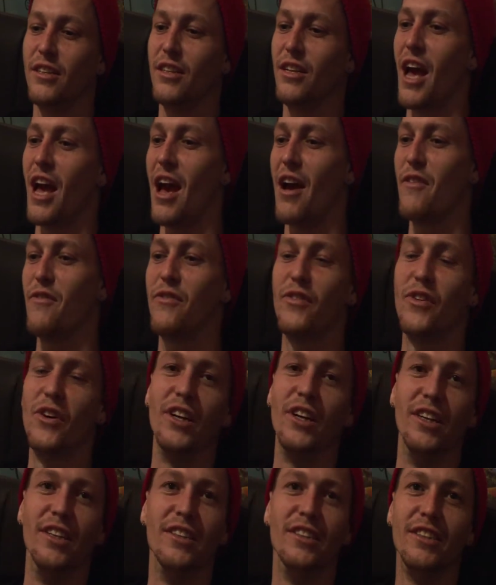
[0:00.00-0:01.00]
have
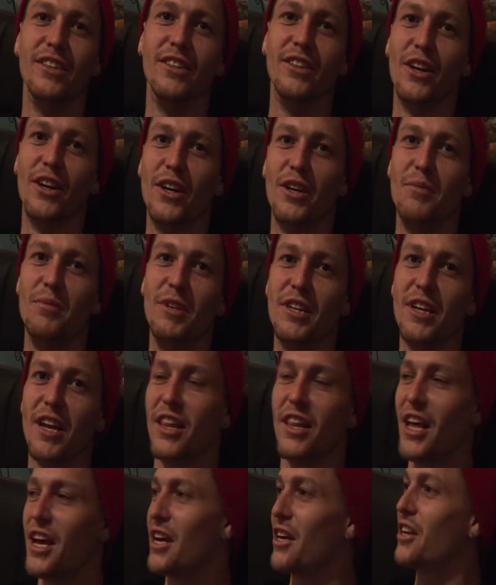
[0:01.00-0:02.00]
fun. You know what I mean?
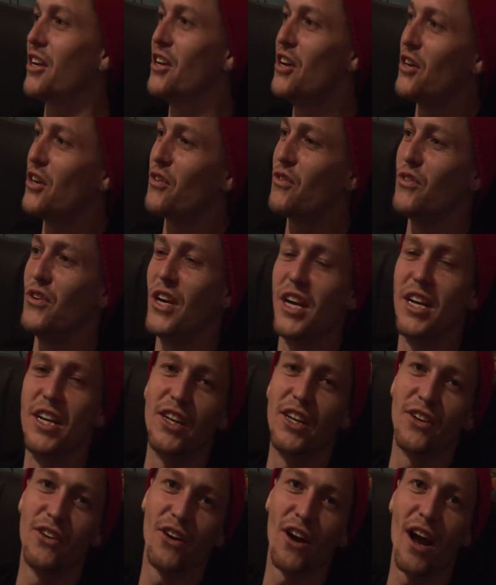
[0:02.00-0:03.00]
I like
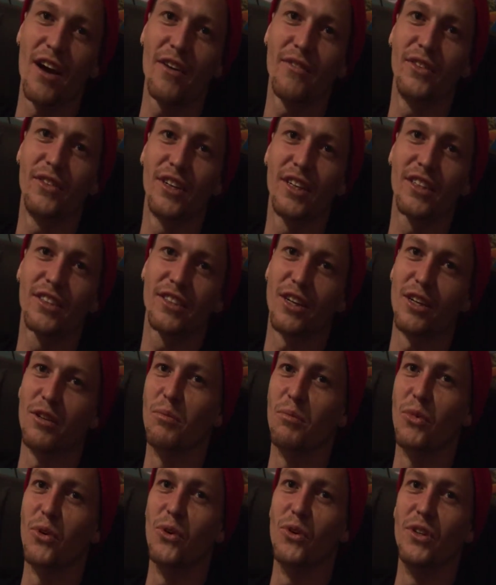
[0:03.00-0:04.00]
creating graphics
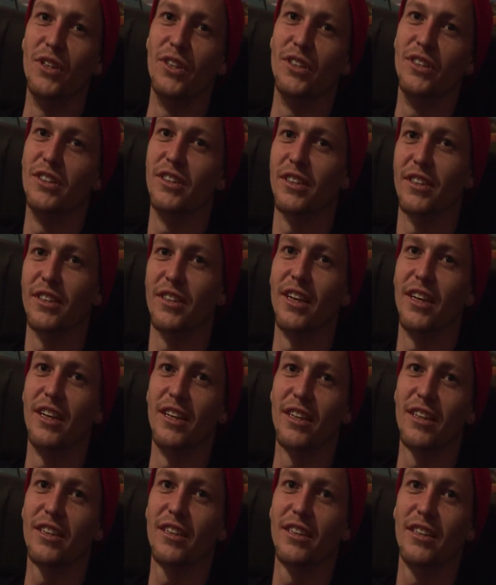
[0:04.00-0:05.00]
on boards and
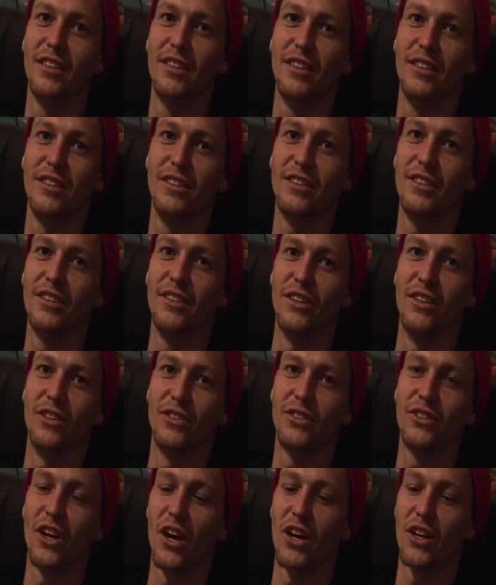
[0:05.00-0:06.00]
like, you know,
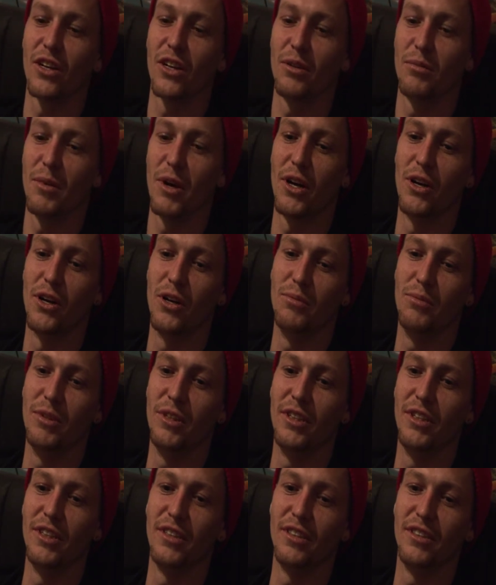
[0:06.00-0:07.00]
talking to my
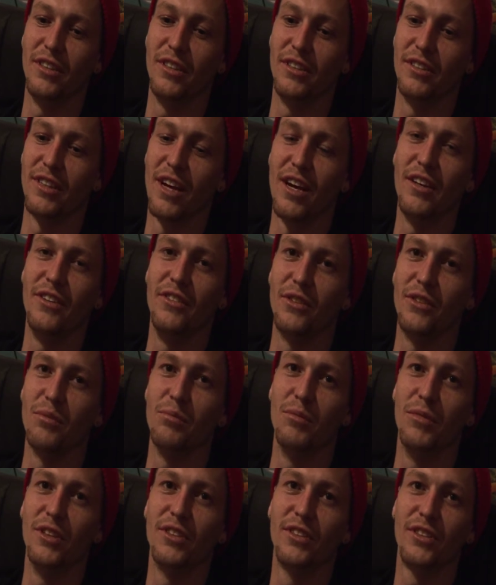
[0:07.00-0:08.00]
homie that designs it
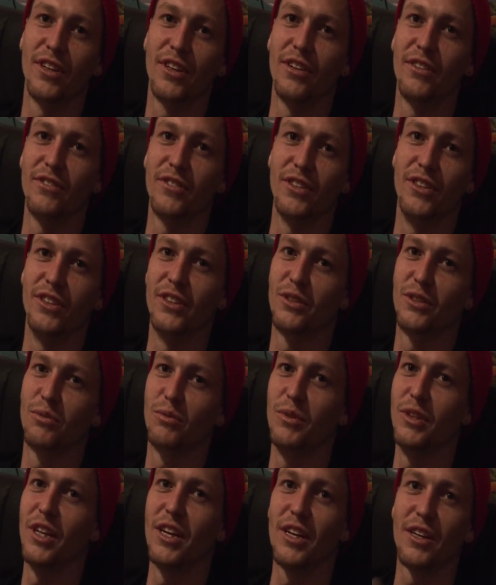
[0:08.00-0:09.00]
and stuff, and just
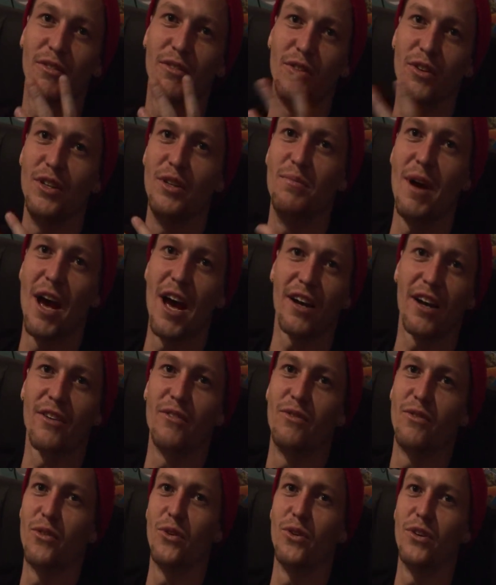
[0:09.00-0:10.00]
we like feed back
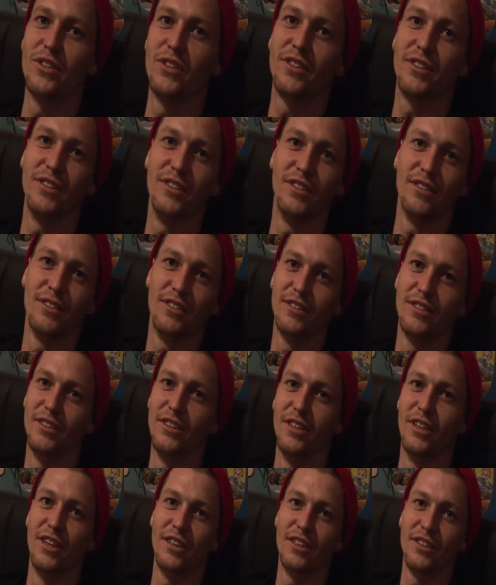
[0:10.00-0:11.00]
and forth, and
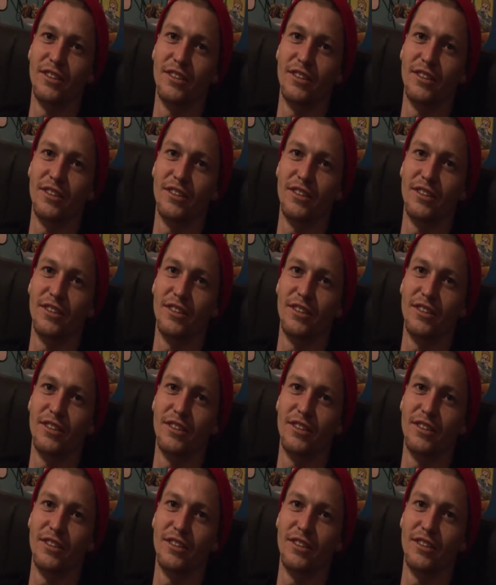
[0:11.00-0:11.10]
you know,